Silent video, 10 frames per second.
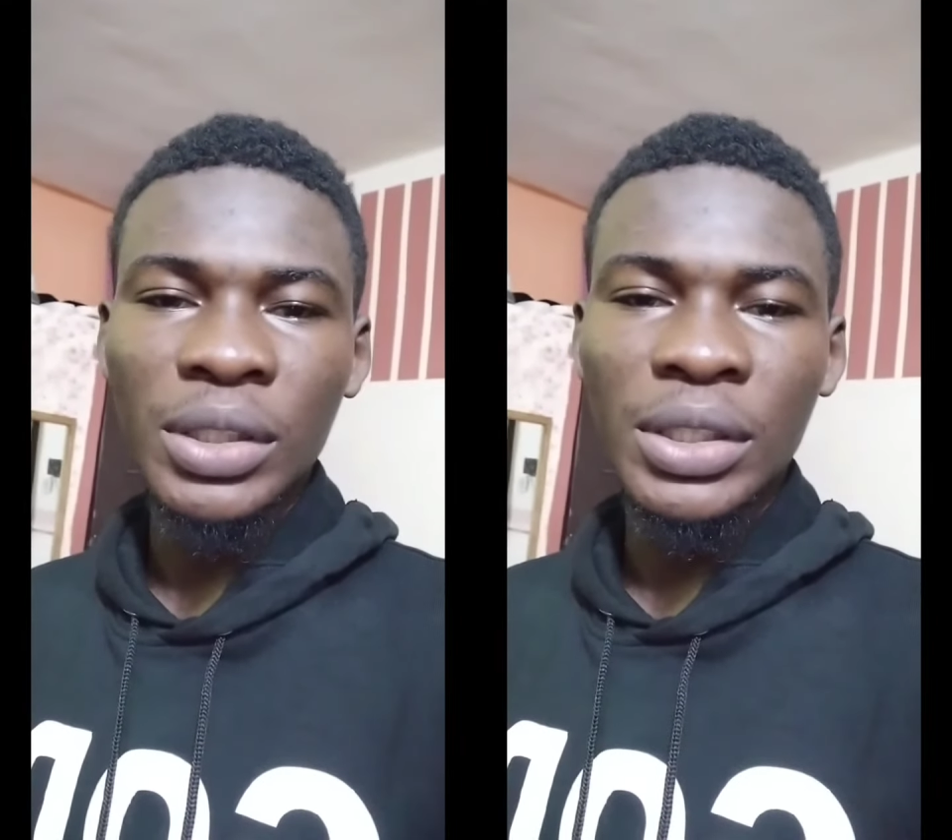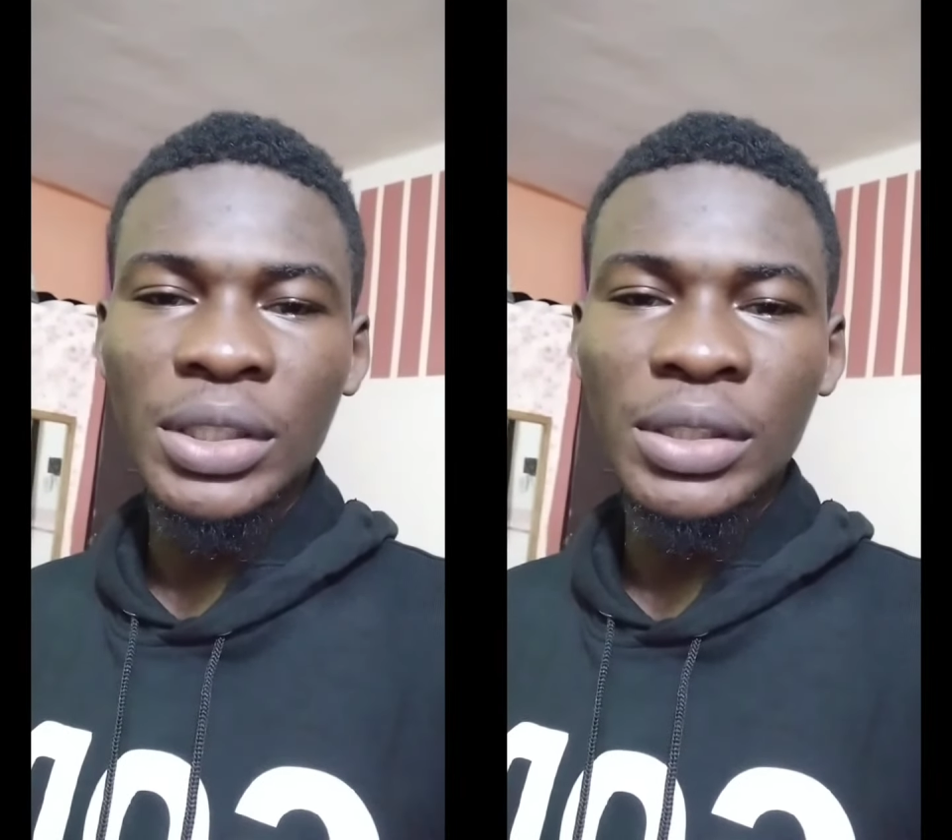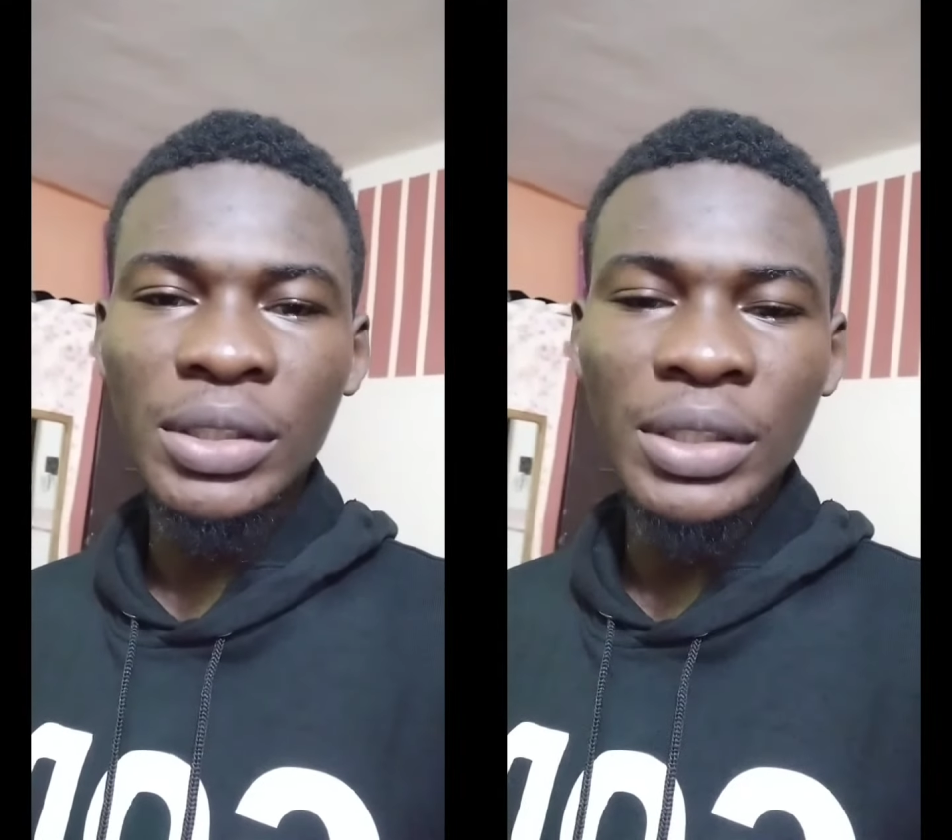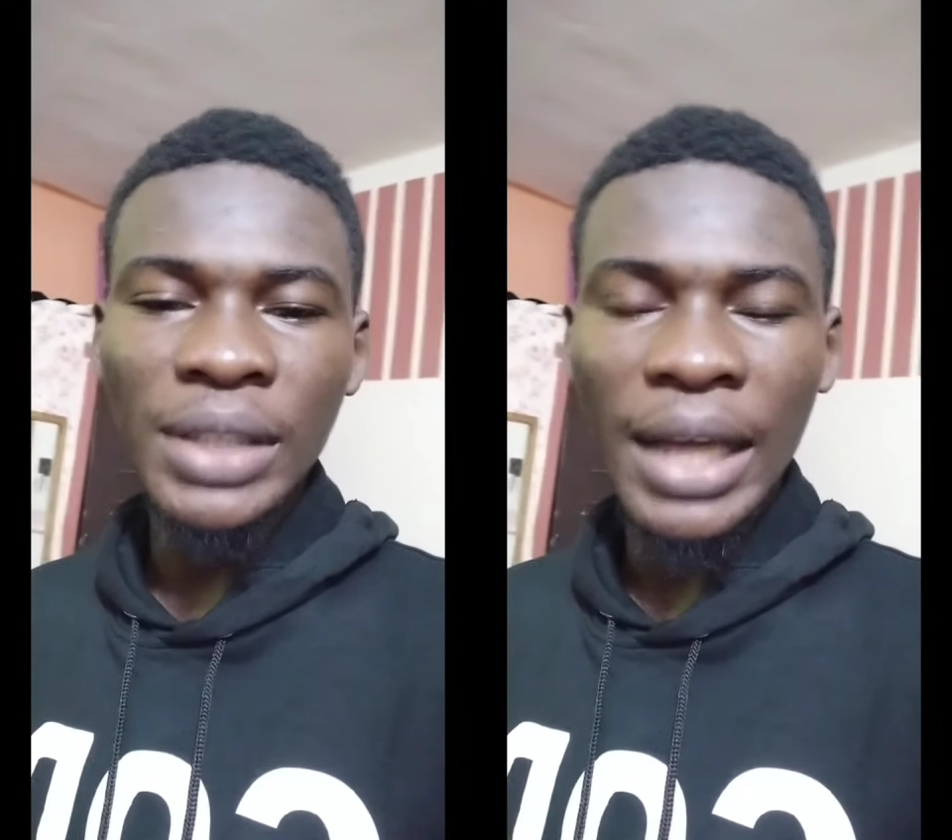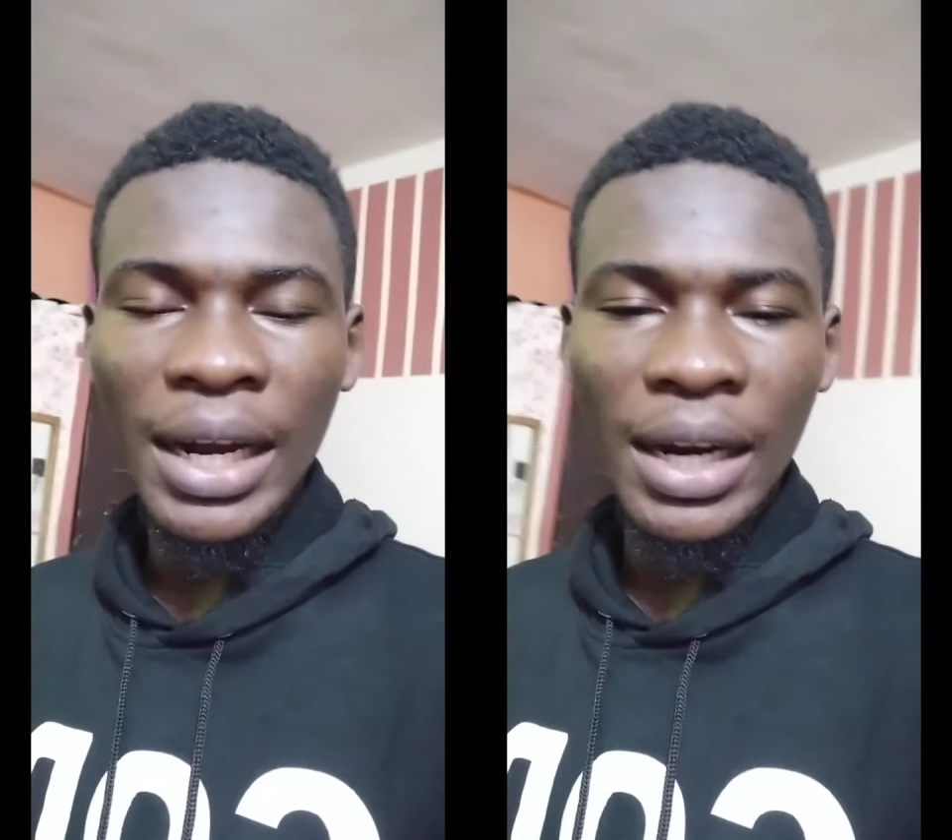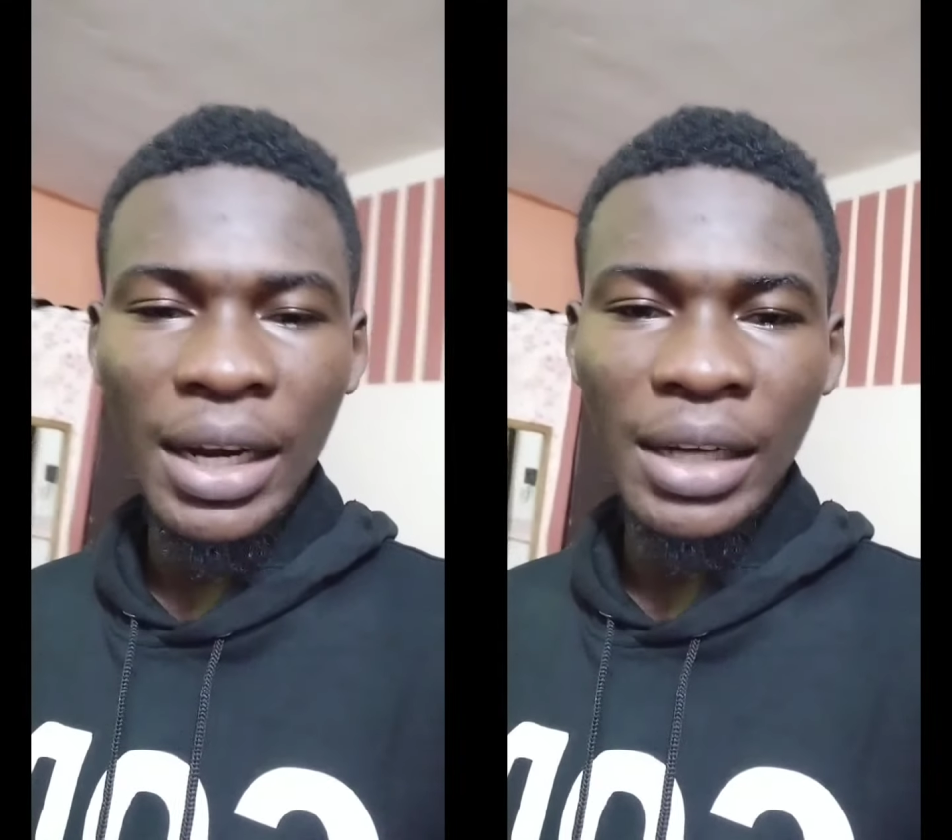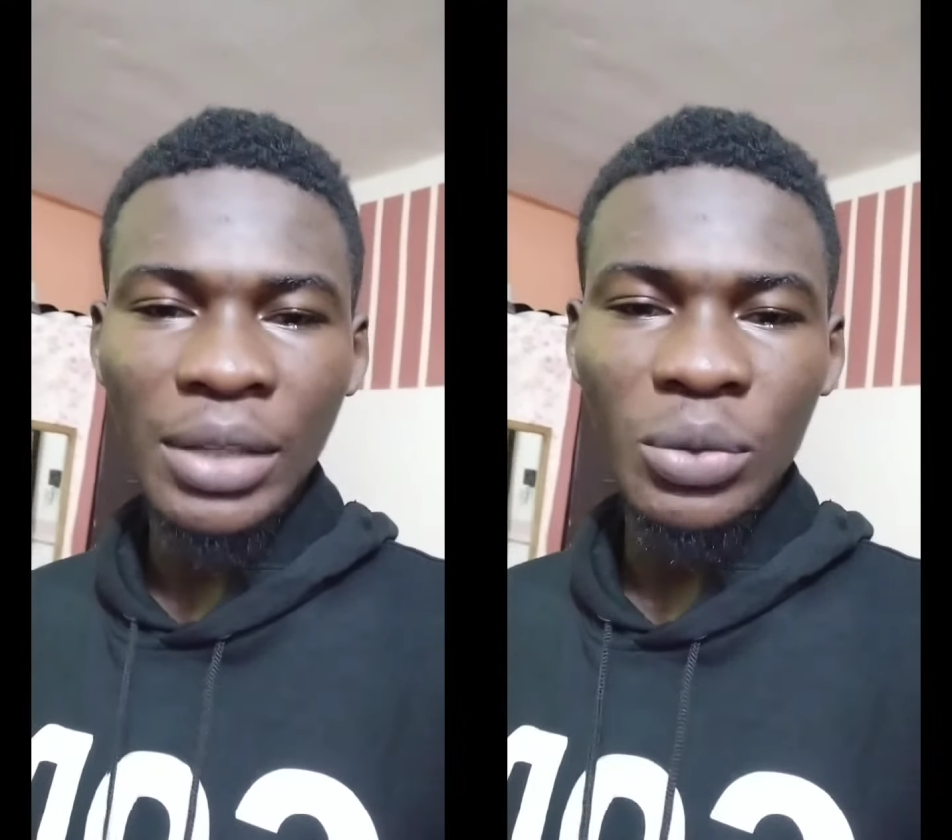the naira